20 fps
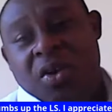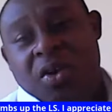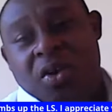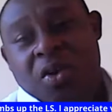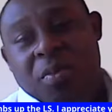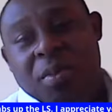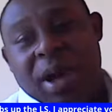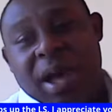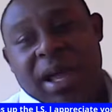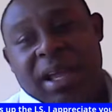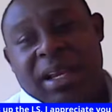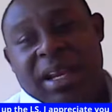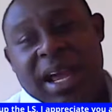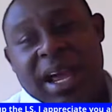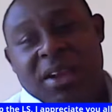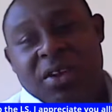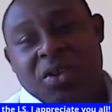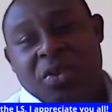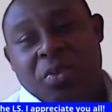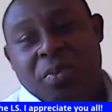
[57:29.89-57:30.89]
or buying
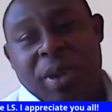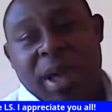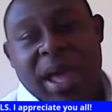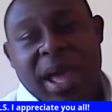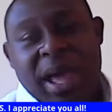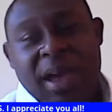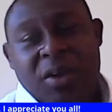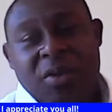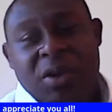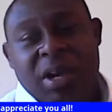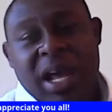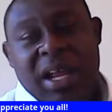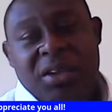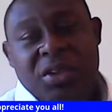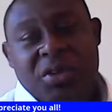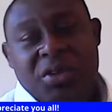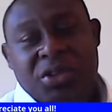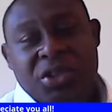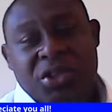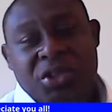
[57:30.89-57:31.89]
that new bag, or that
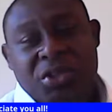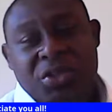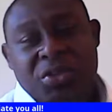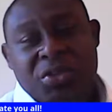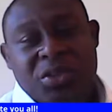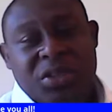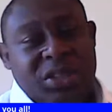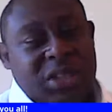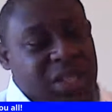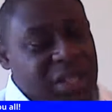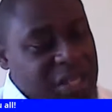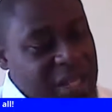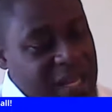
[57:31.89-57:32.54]
new shoe.